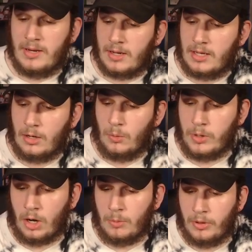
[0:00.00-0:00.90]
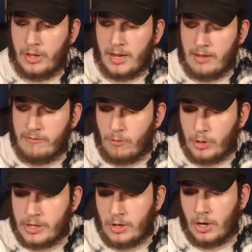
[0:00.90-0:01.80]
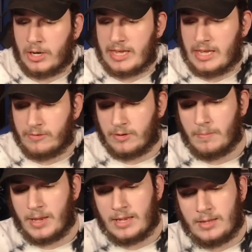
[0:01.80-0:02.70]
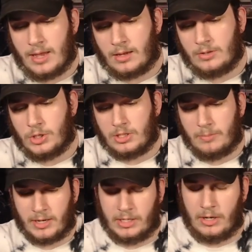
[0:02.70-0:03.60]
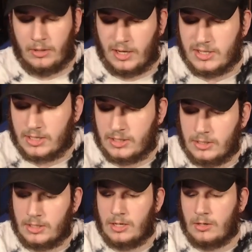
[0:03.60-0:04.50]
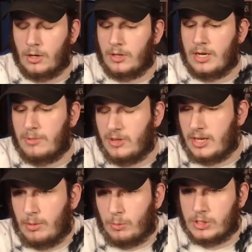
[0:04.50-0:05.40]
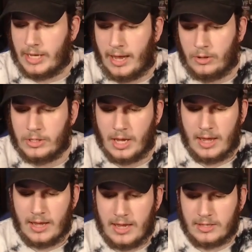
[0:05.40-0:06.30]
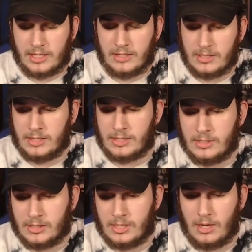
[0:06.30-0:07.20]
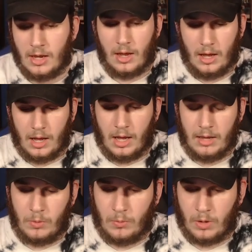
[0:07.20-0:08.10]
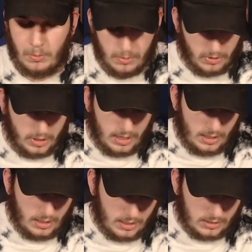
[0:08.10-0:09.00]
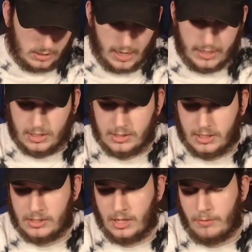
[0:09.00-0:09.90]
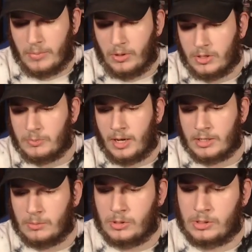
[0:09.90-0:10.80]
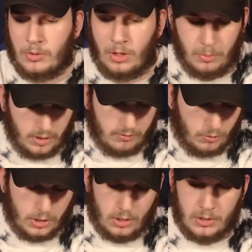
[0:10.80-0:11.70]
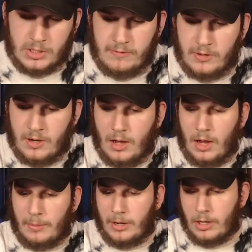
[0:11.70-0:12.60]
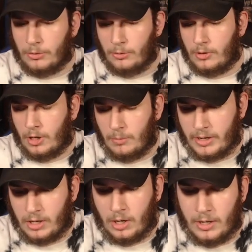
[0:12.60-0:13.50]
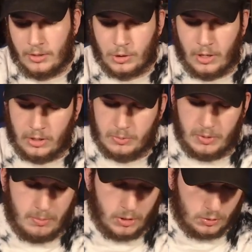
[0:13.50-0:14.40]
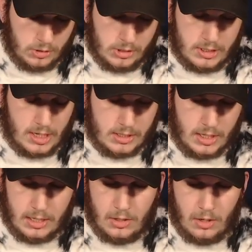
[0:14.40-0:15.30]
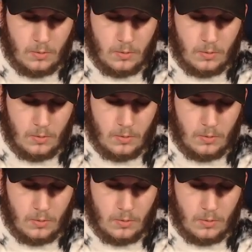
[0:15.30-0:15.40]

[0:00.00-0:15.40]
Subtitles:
here, we are playing a 40 card even main deck just to max out on the consistency. The name of the game with Salads is consistency, and we want to be playing as consistent of a build as possible, so we are playing 40 cards even. I'm going to go through the card by card and try to explain my choices as I go,